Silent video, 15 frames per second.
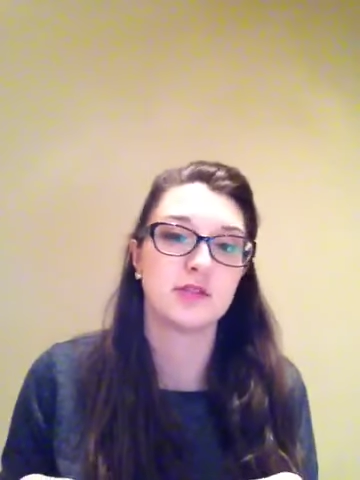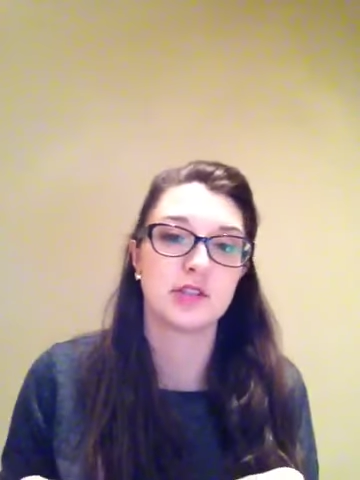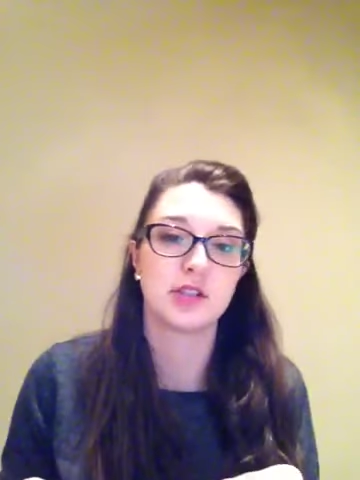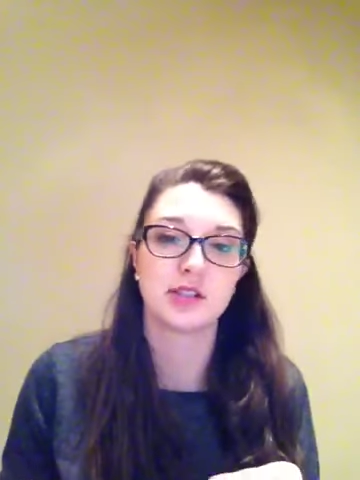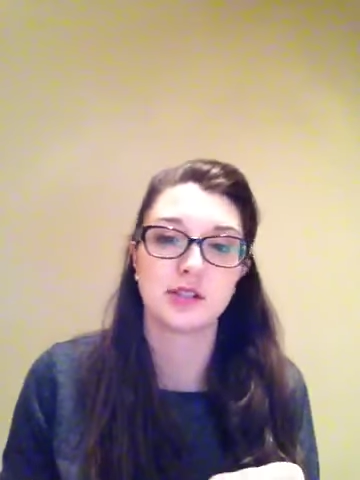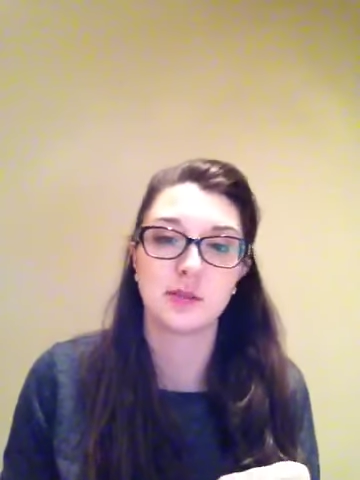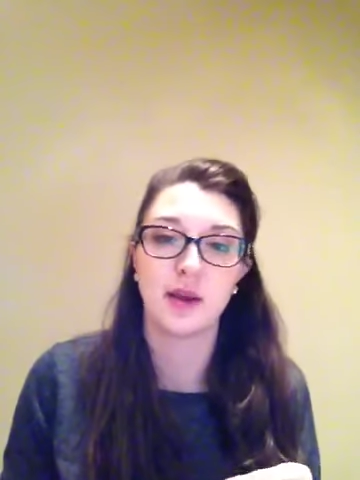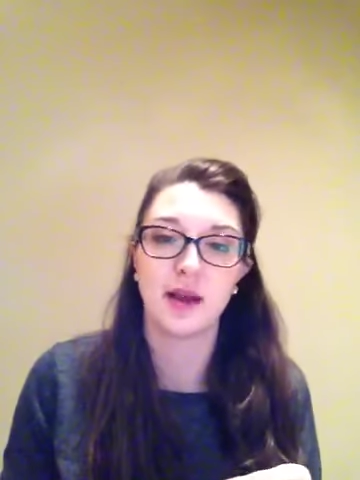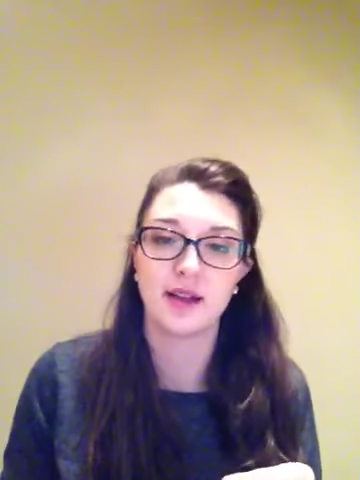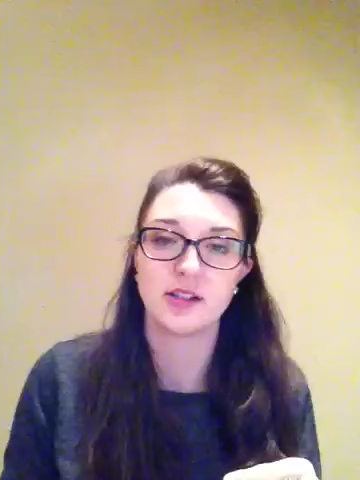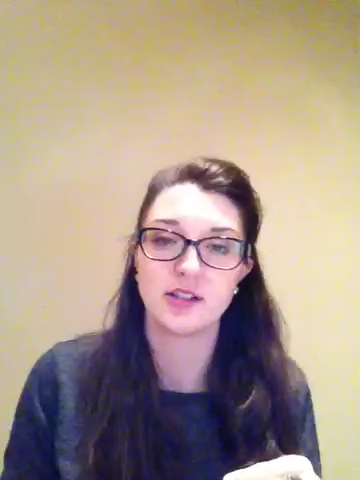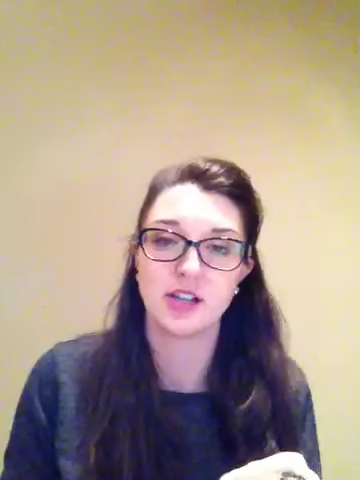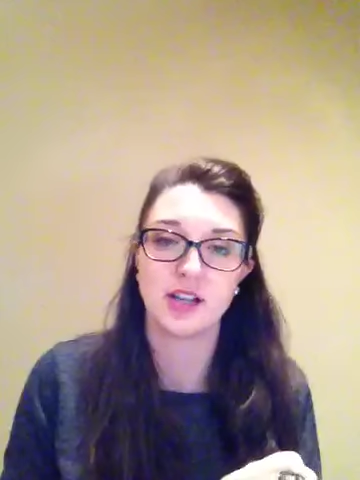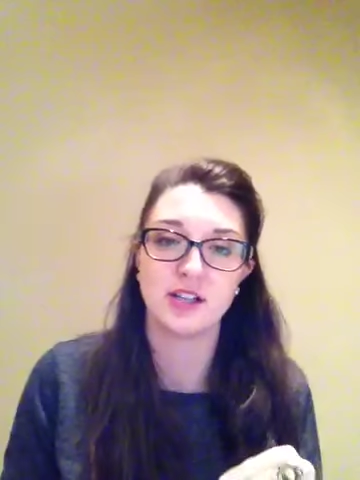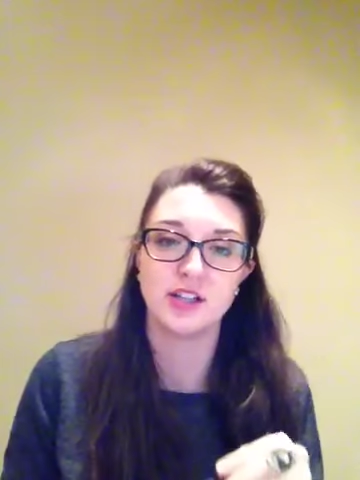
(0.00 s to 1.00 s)
just by
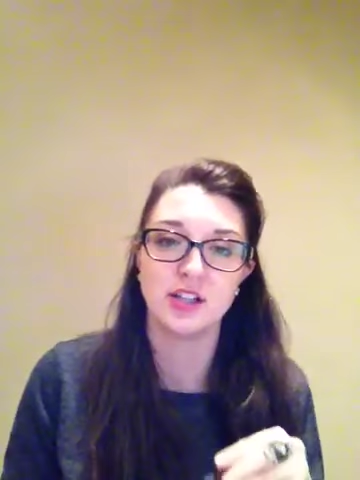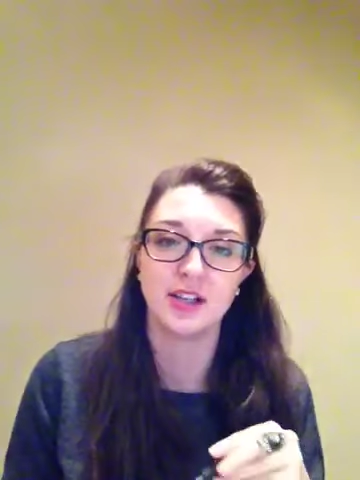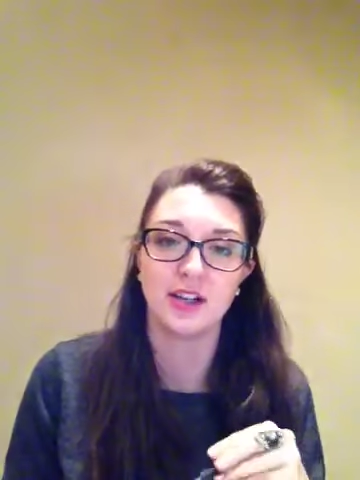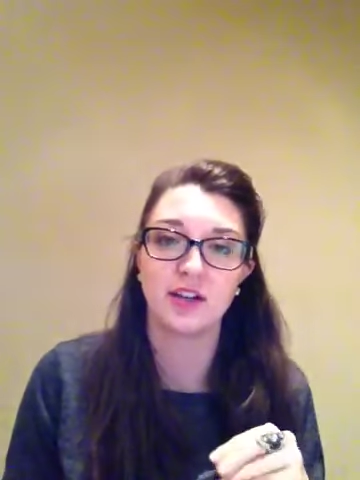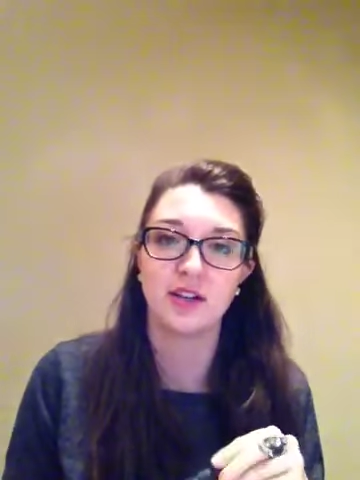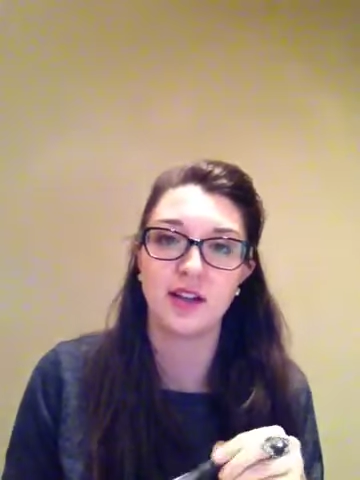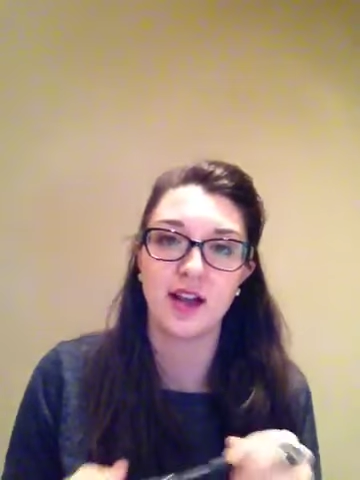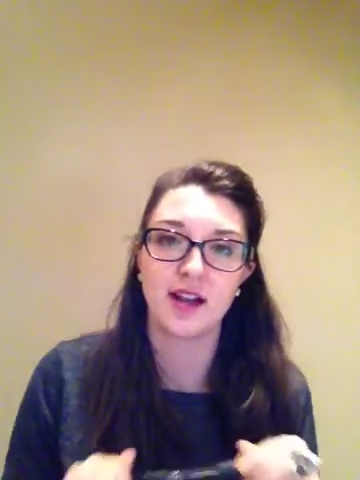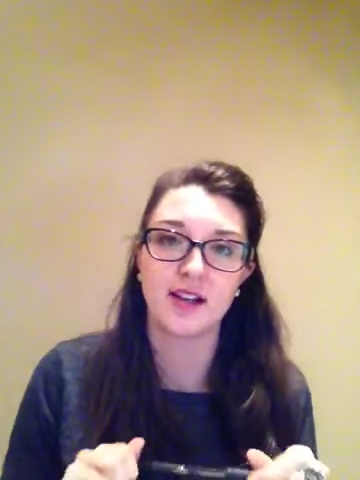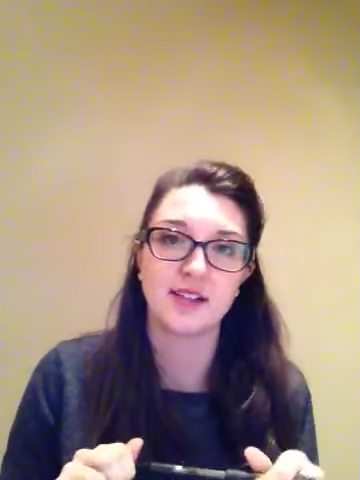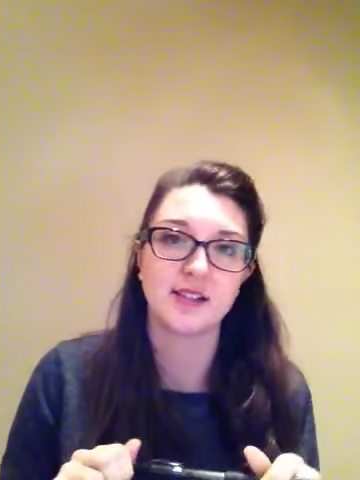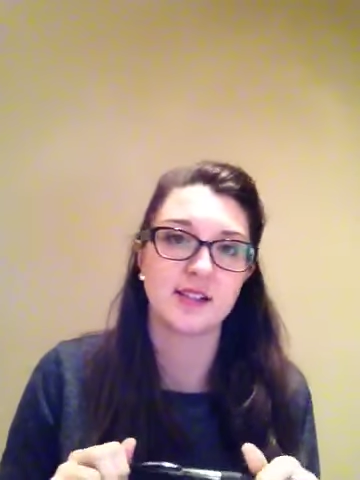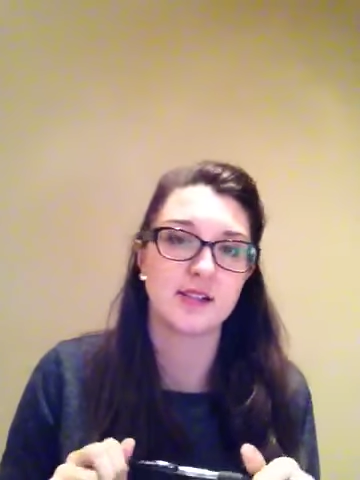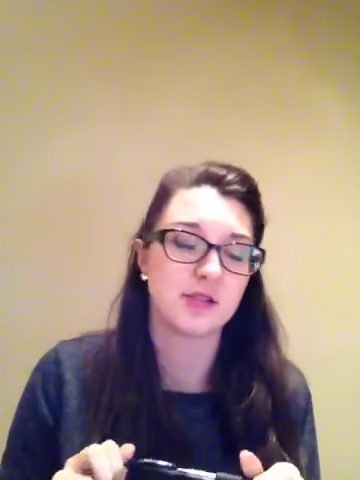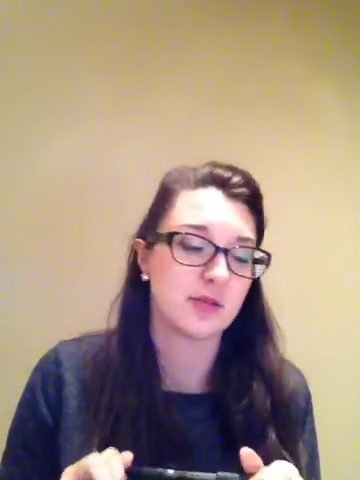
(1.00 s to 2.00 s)
changing your
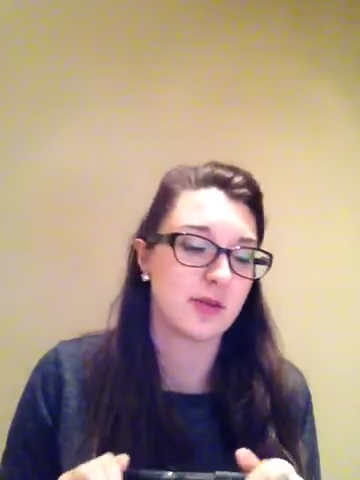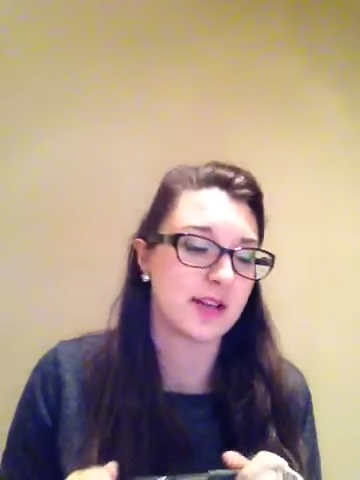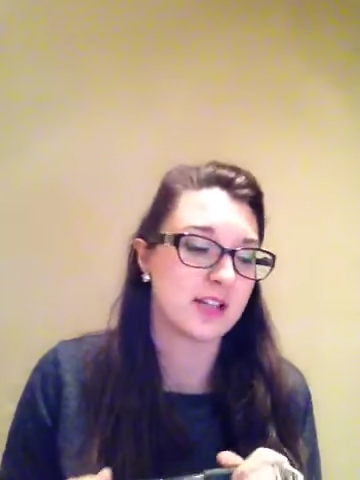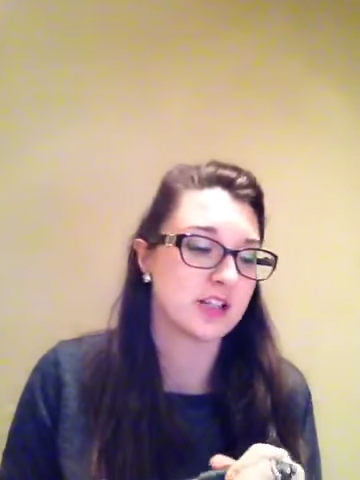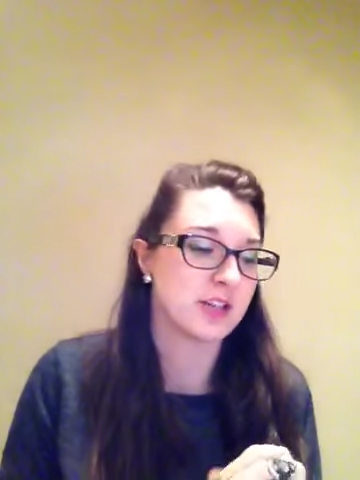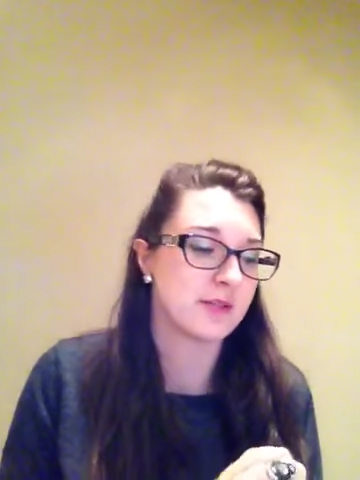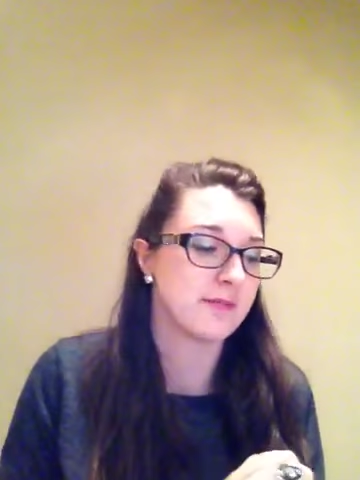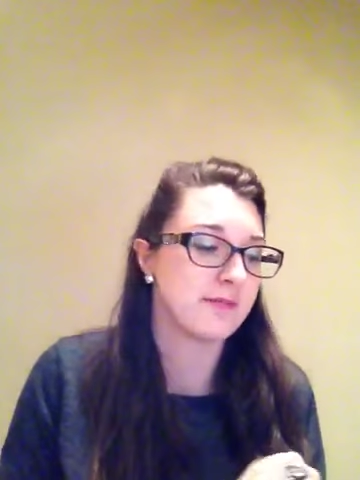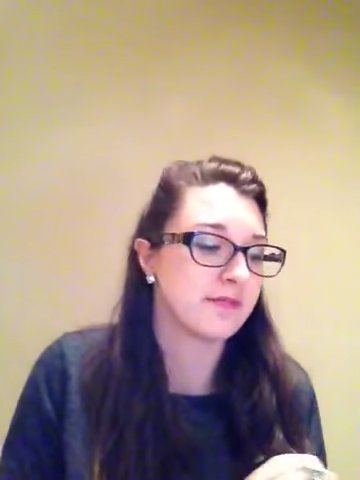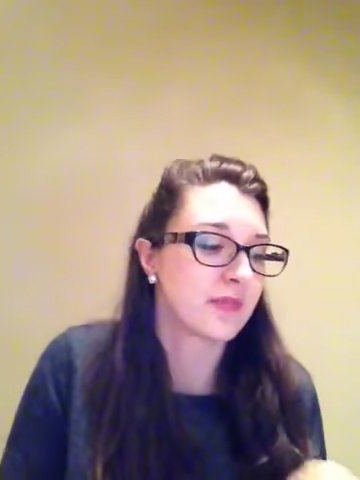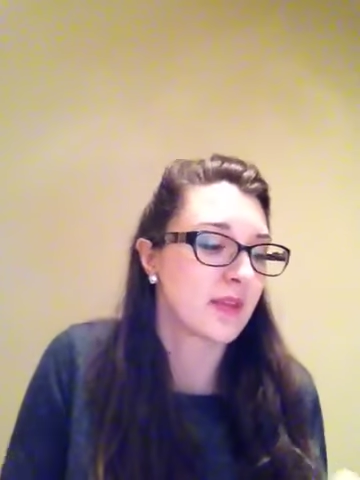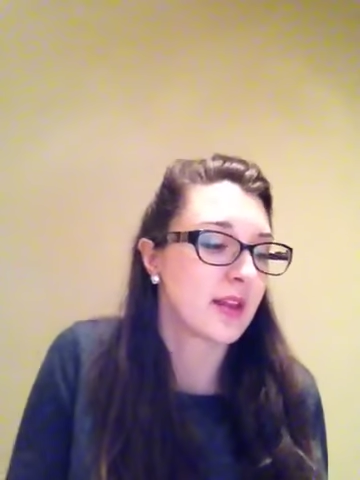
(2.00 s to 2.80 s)
lighting situation.